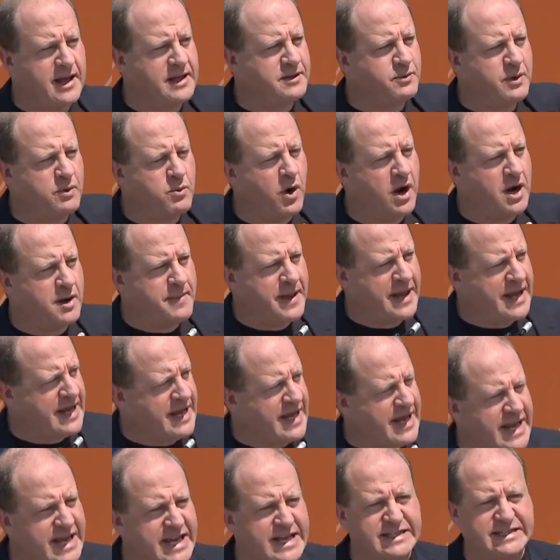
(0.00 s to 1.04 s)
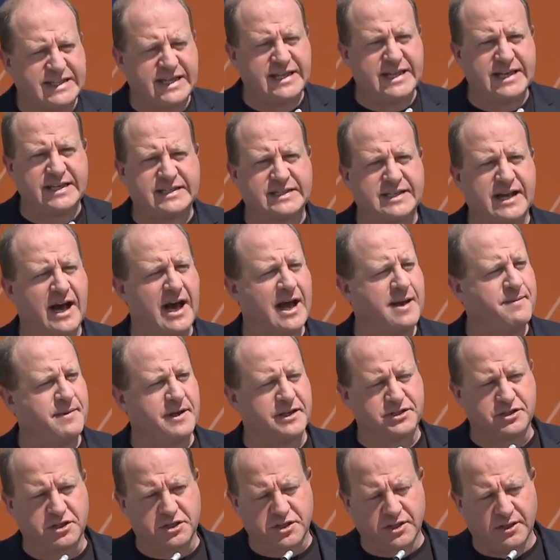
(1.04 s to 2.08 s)
we want to make it easy this time
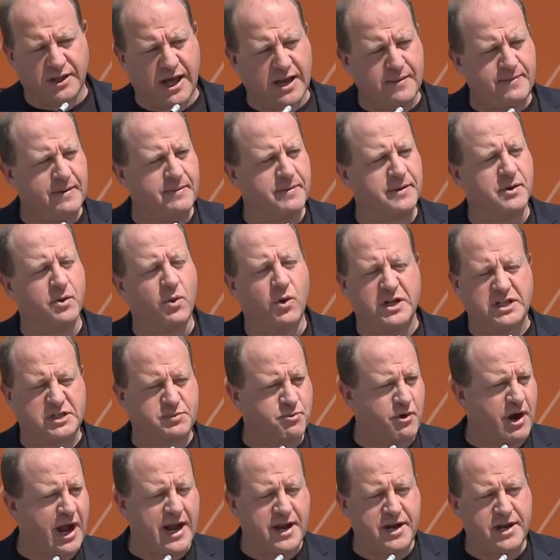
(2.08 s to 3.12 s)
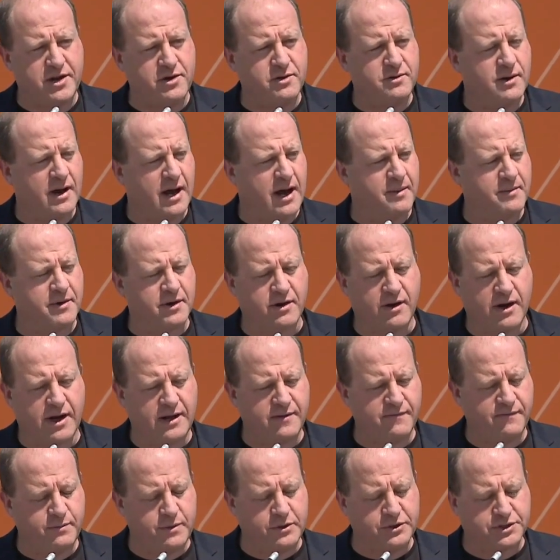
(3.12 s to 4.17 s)
because there's a lot of people that want, it's brand new
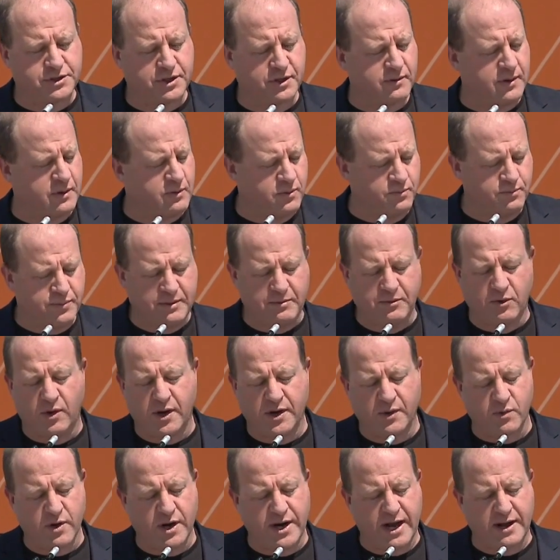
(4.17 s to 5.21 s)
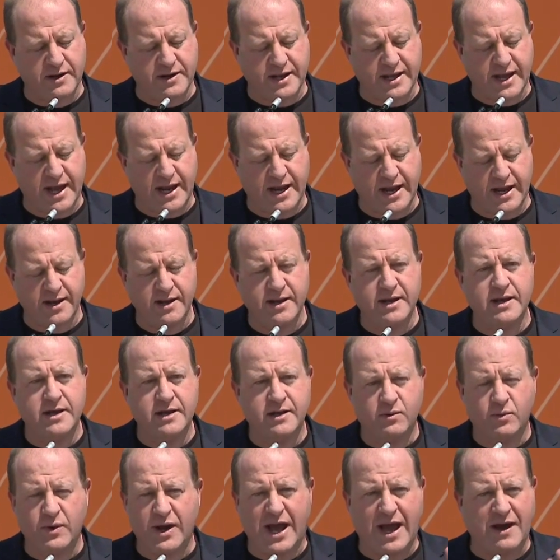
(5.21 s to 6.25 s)
Omicron booster. People want to run out and get it.
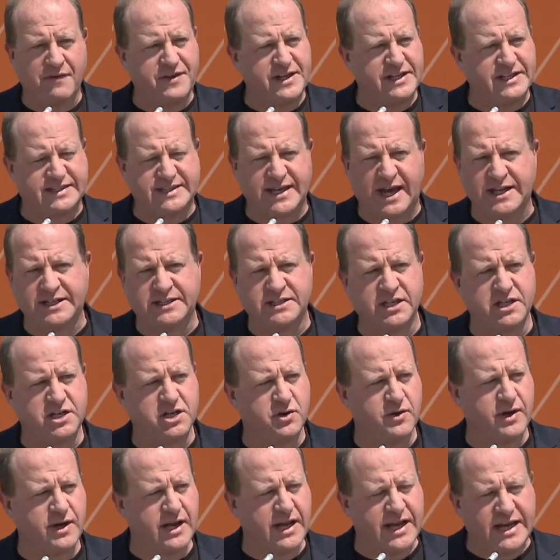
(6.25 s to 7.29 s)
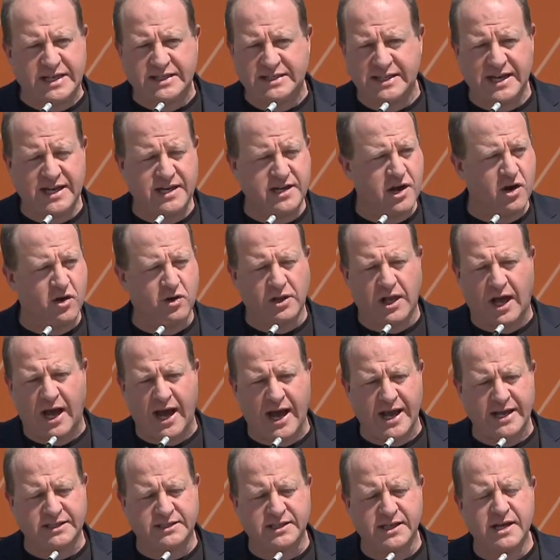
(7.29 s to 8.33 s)
We have these sites to do it, easy, no
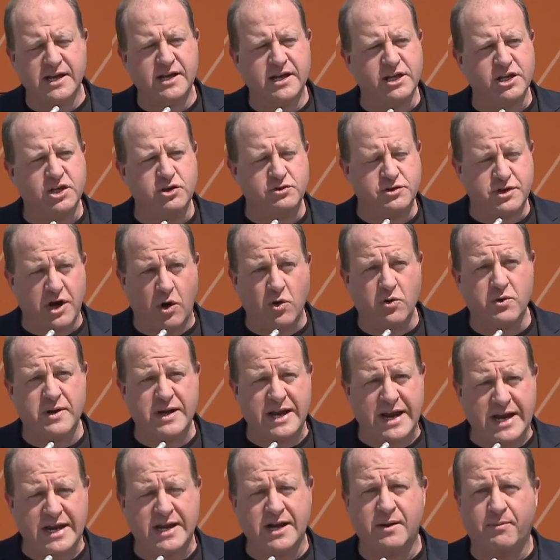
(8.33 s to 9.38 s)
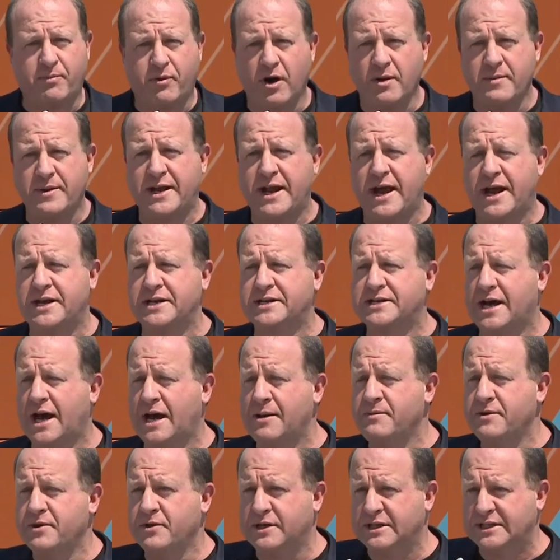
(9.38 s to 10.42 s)
lines. You don't need an appointment ahead of
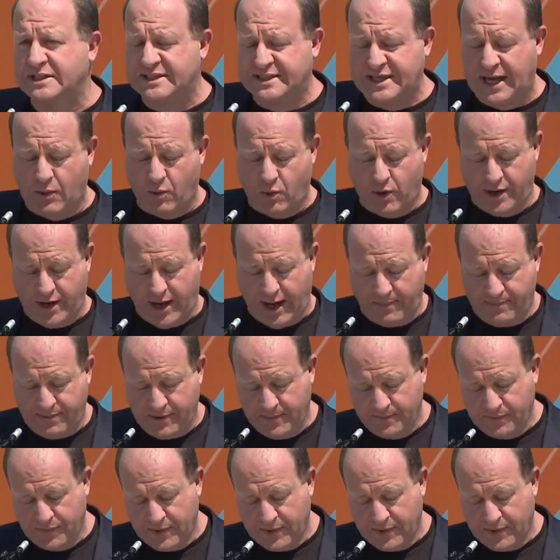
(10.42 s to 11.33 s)
time. You can set one up